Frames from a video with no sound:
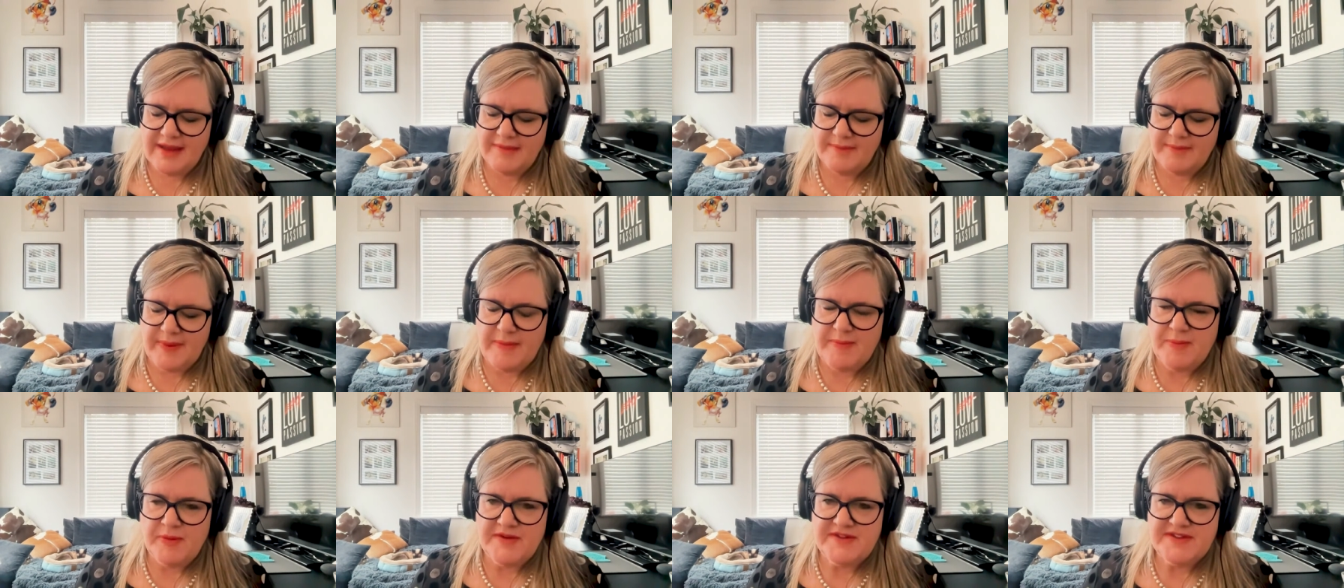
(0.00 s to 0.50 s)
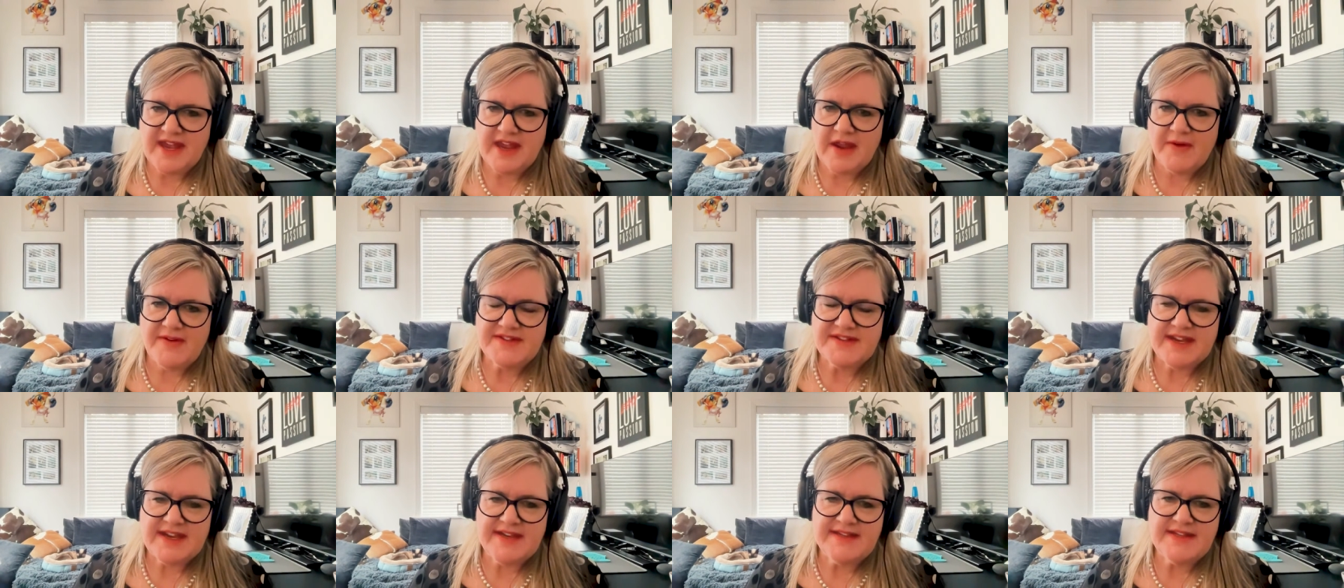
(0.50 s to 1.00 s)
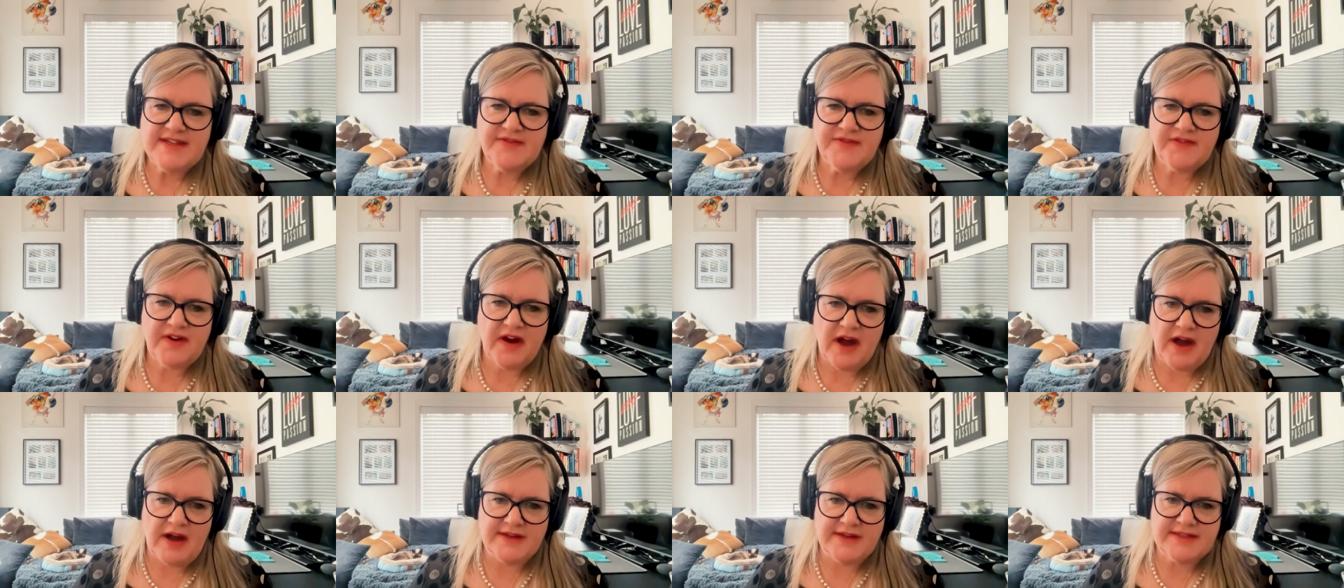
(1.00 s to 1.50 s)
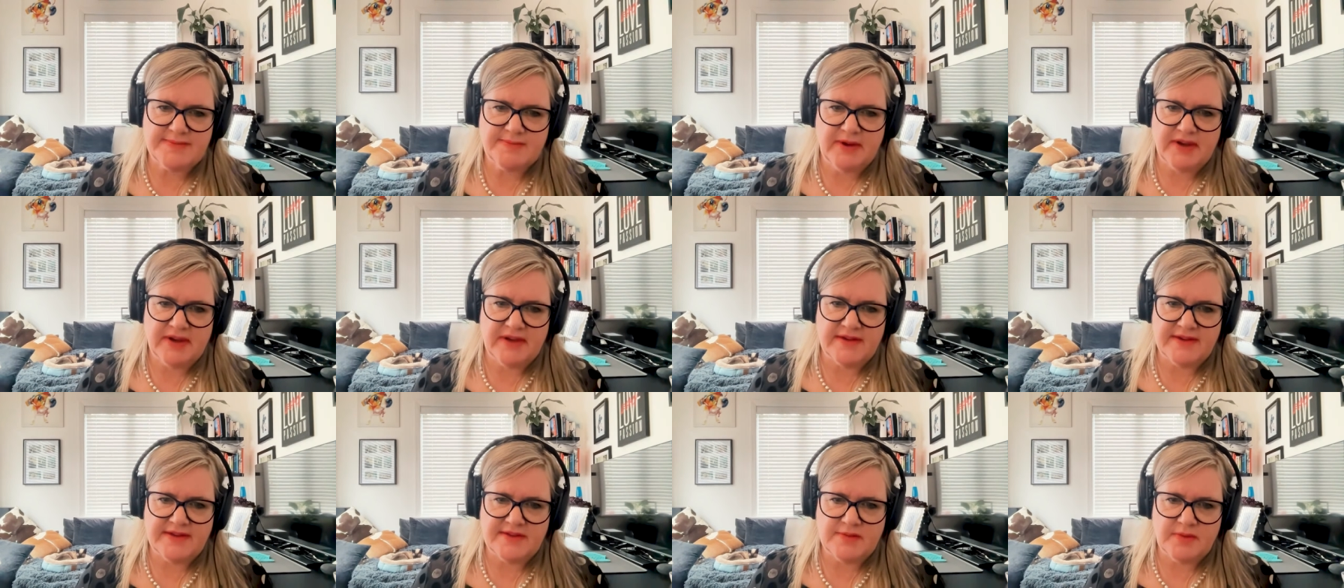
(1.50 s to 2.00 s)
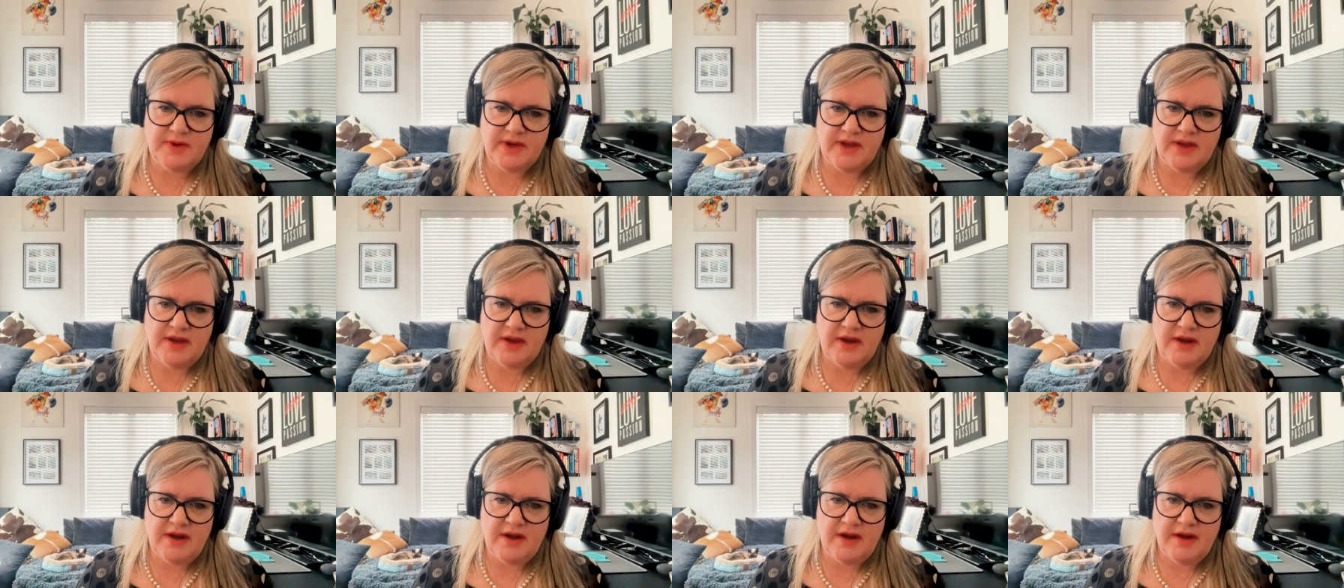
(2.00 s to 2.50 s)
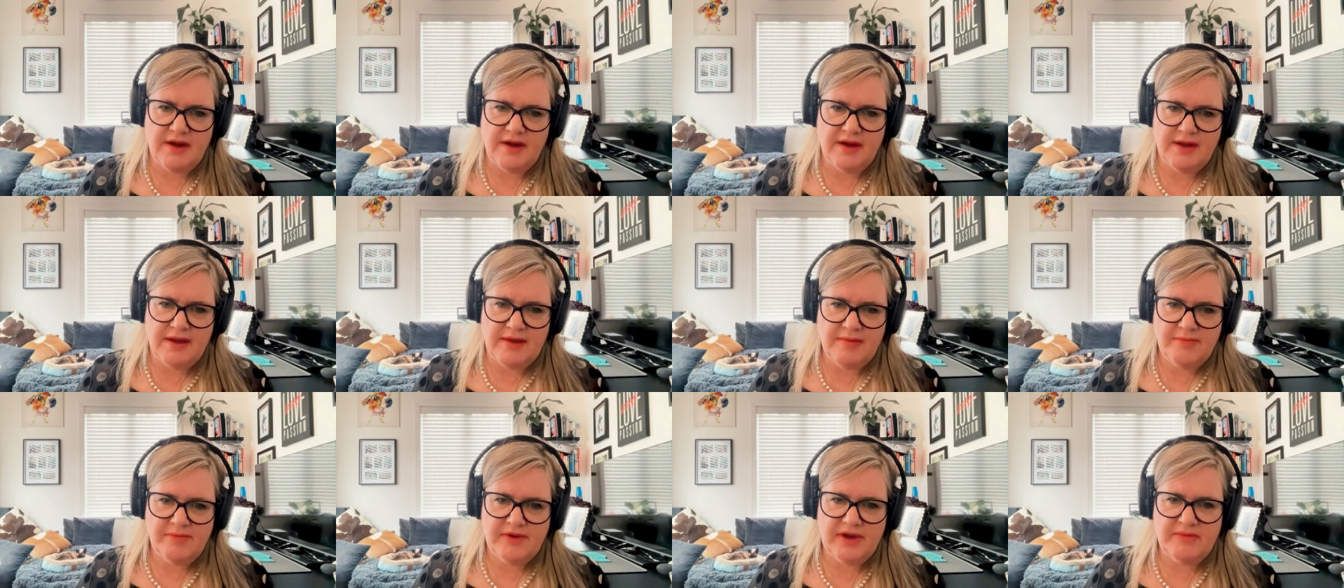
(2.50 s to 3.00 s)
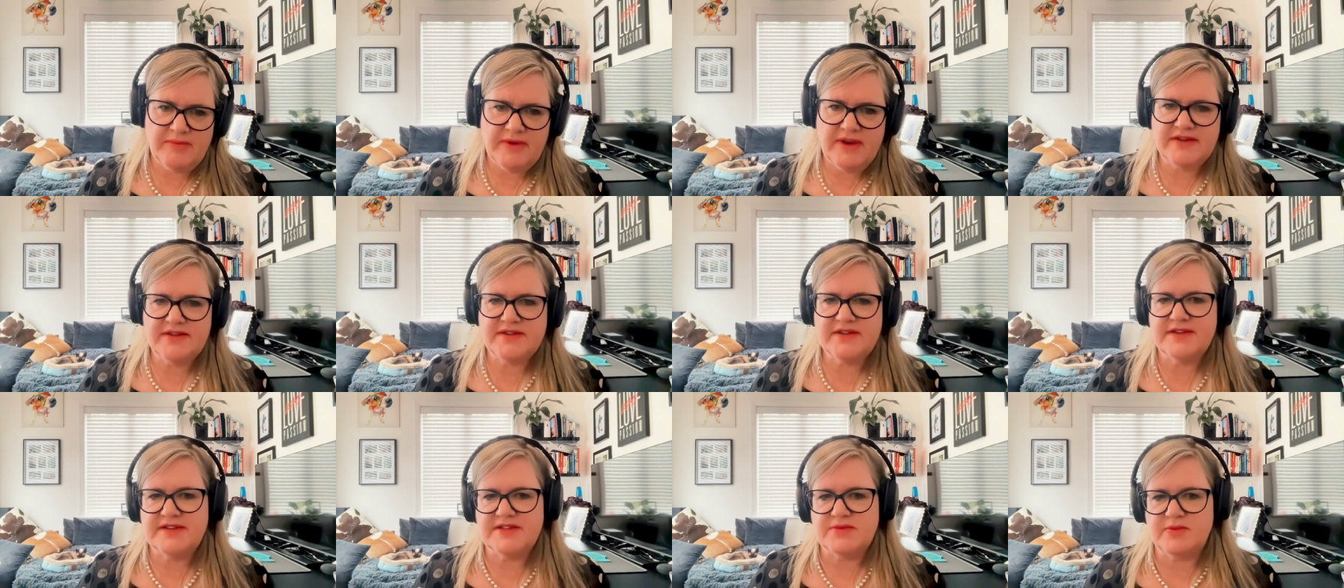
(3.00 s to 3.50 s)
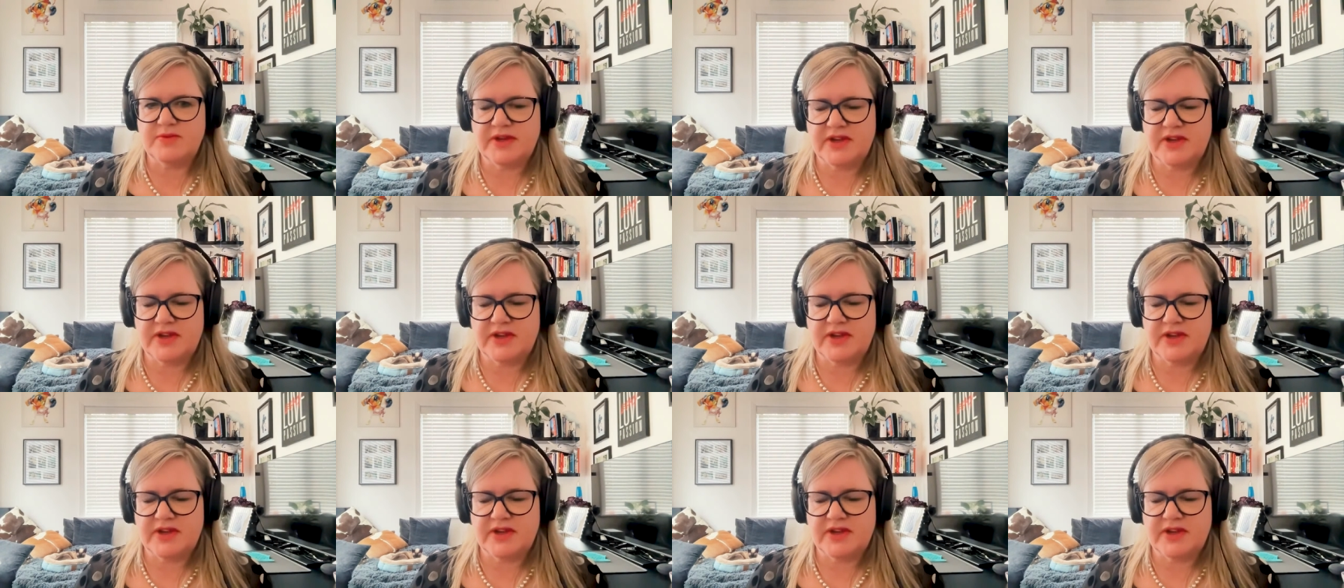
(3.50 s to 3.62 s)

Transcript: people say, oh, it's easy for us because we are implementers,